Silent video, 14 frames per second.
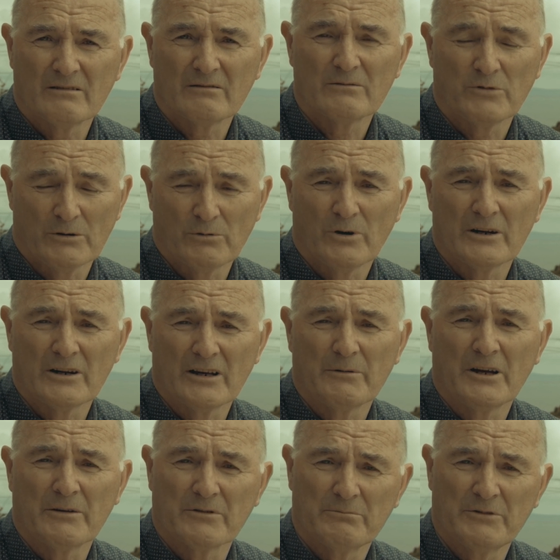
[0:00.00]
We want
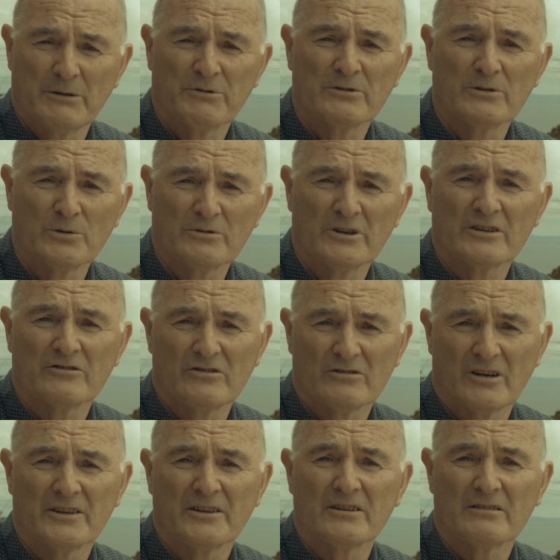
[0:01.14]
to be able to go out next year
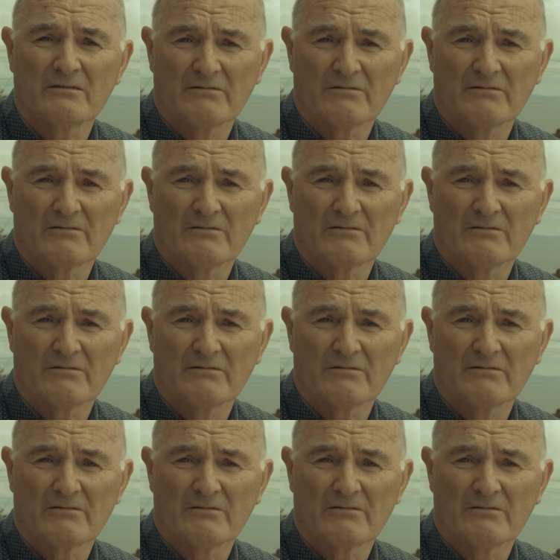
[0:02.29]
and